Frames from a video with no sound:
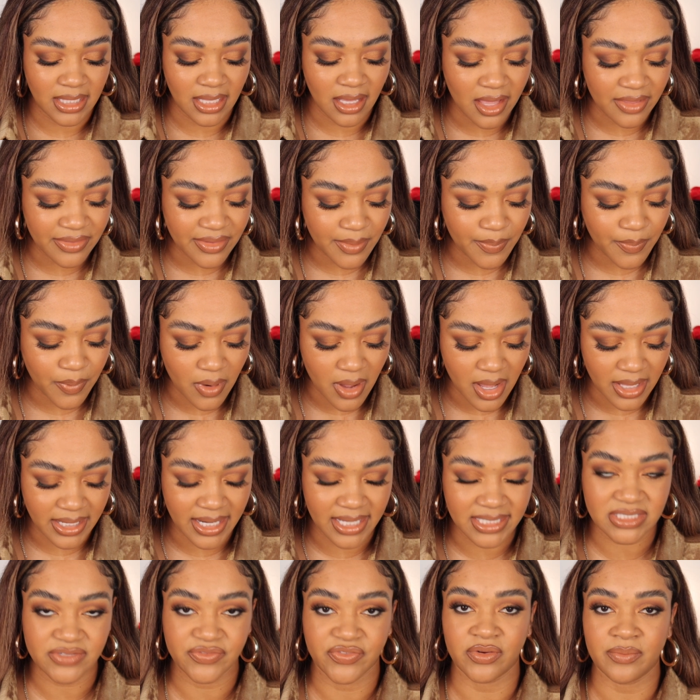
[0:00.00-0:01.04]
the other
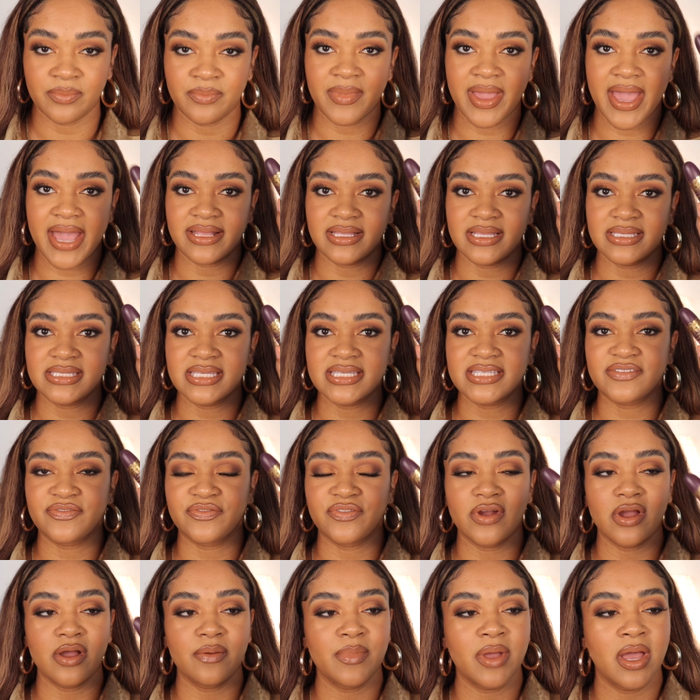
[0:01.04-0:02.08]
product from MAC, this is
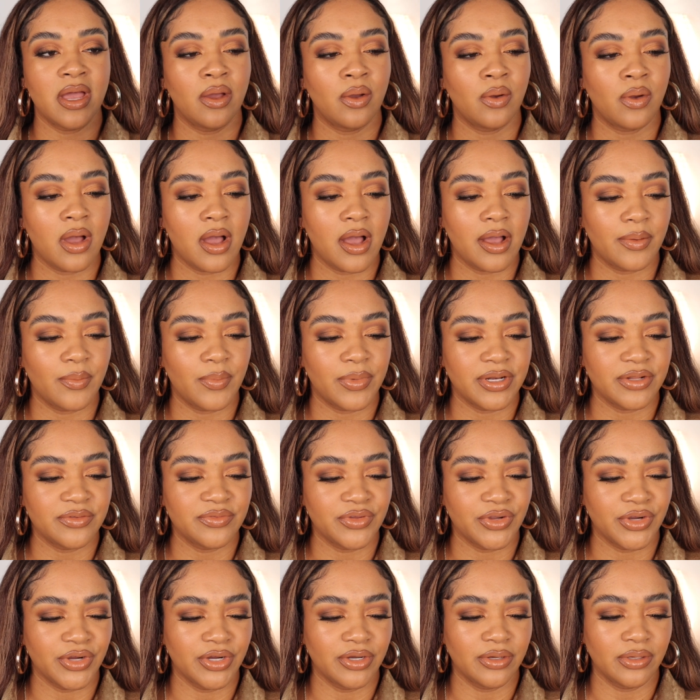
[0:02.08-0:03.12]
from um, one of
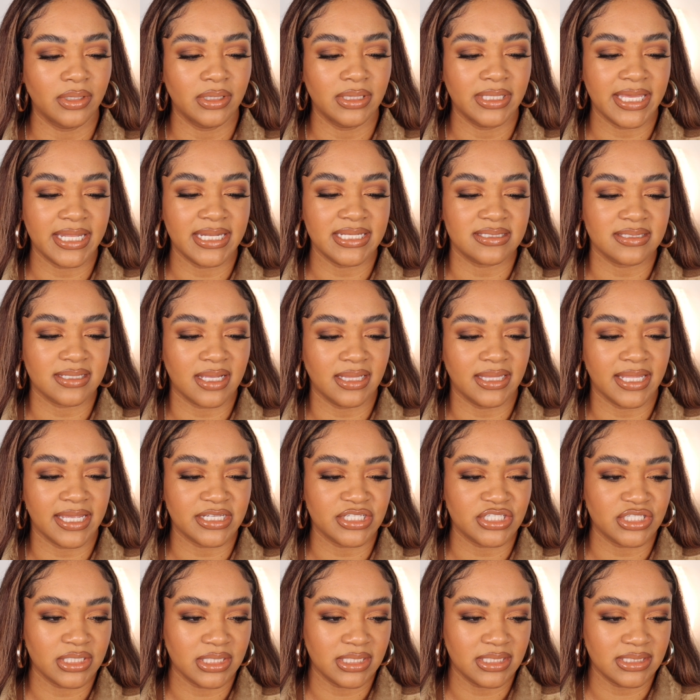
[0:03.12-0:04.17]
their latest
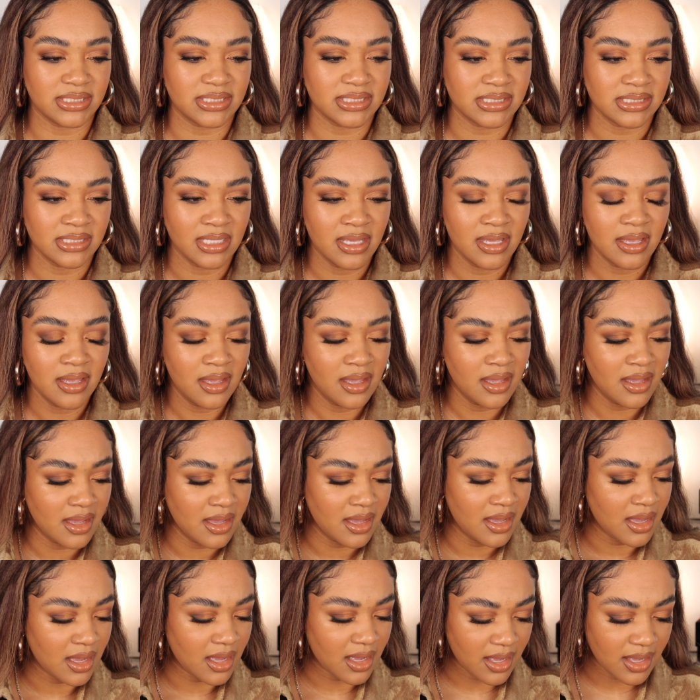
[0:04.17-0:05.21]
collections.
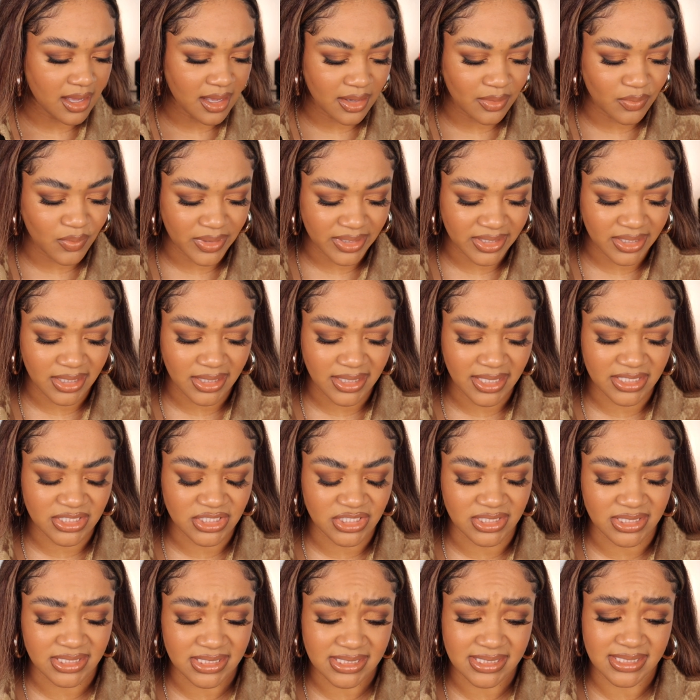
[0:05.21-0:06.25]
Uh, what
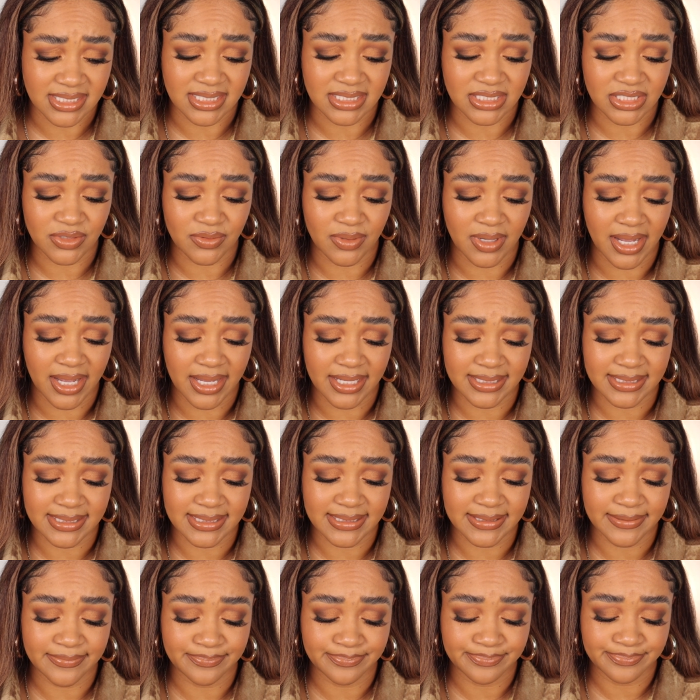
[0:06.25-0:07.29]
collection is this, you
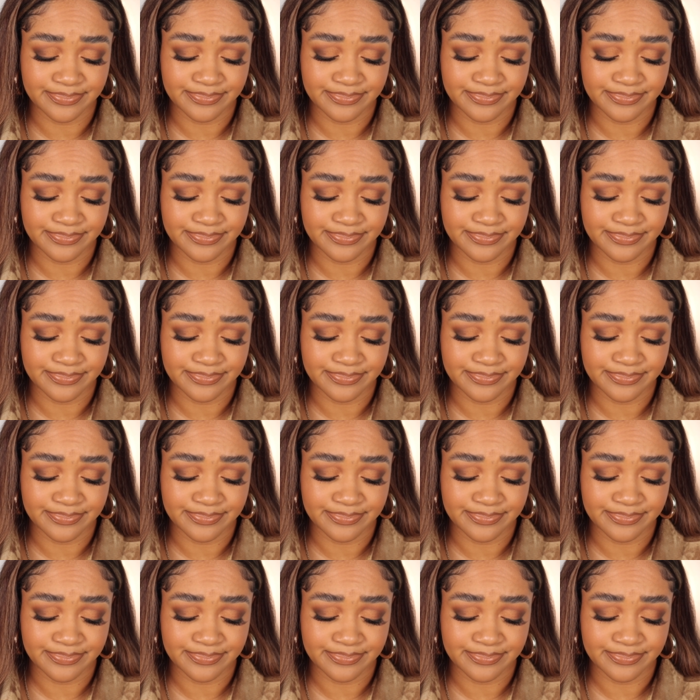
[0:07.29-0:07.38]
guys?